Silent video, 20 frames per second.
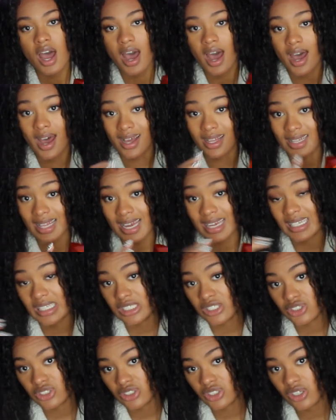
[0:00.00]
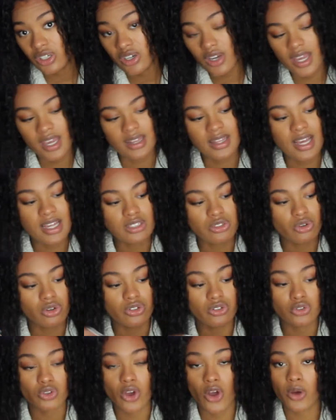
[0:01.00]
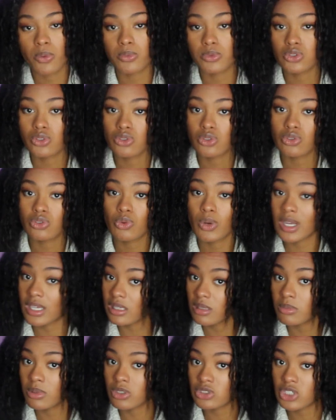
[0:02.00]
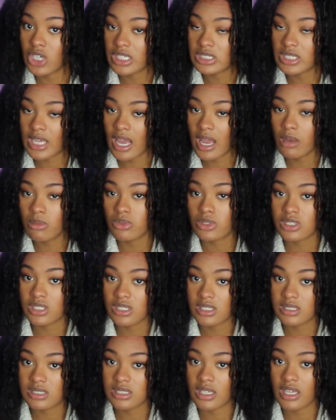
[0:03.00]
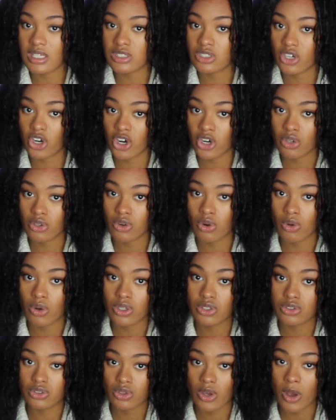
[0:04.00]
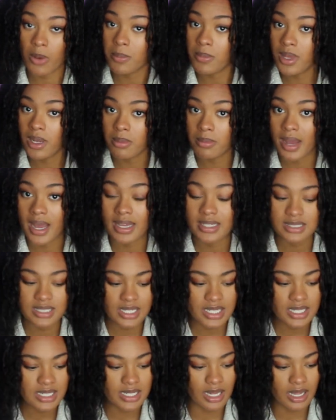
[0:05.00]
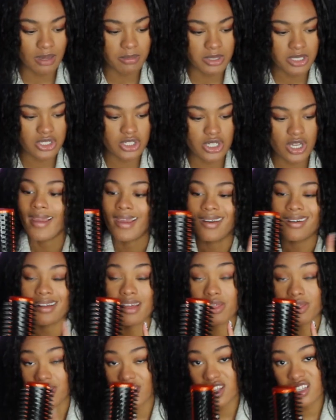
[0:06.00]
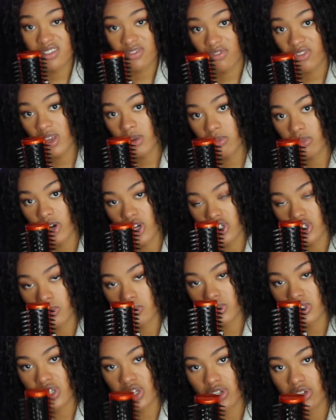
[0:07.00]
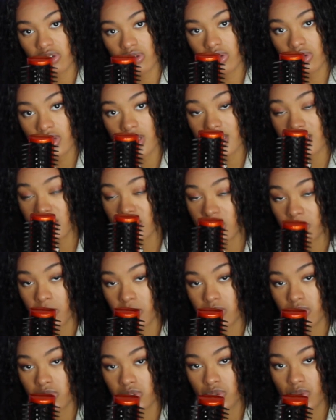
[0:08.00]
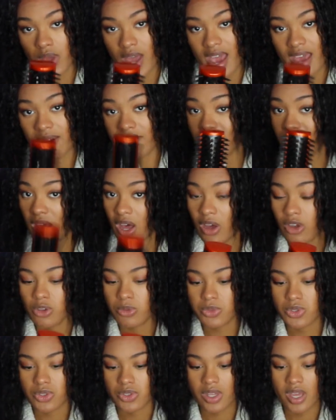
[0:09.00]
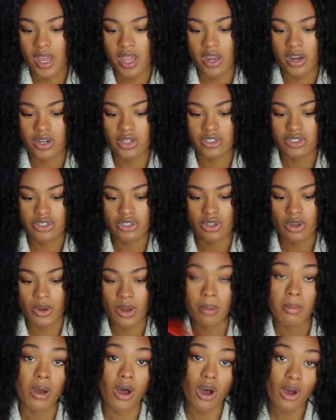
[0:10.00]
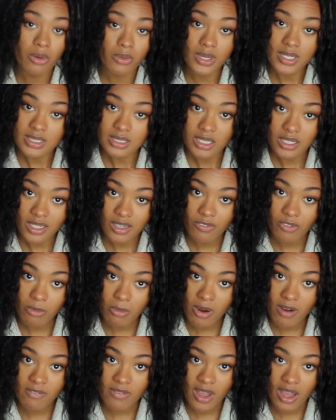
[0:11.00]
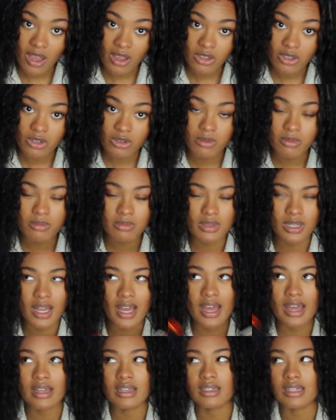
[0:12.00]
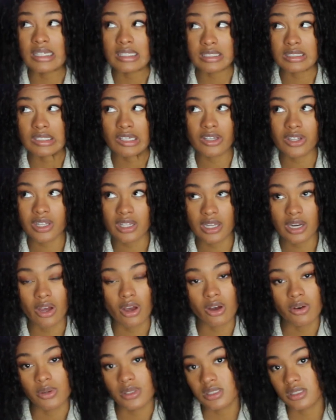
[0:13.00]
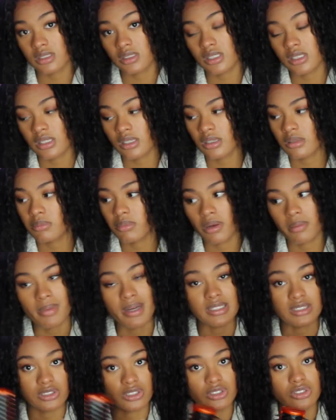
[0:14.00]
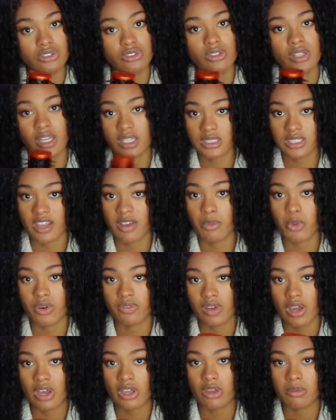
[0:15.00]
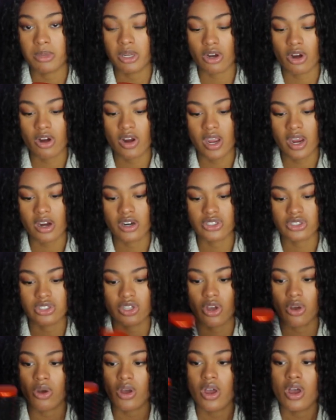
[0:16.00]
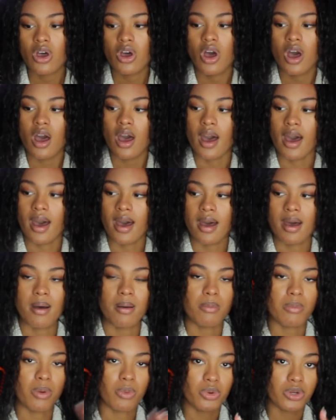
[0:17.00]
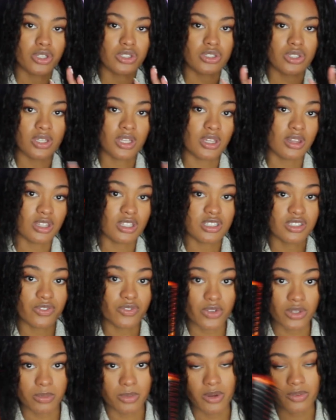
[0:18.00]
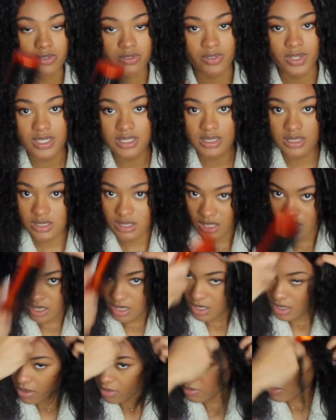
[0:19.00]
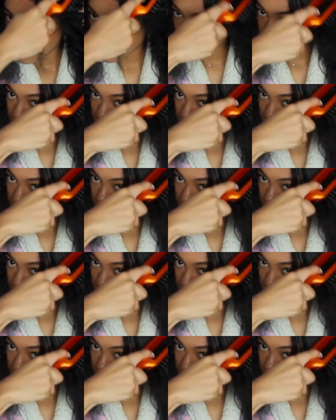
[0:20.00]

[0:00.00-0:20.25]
a lot easier, and that's going to help to quicken the blow dry time, which is in turn going to help minimize heat damage. And this vent brush in particular is supposed to add volume to the hair, so I'm always looking for more volume. Not necessarily that I always need it, but my sister likes to have more volume in her hair, so I wanted to get this for the both of us. But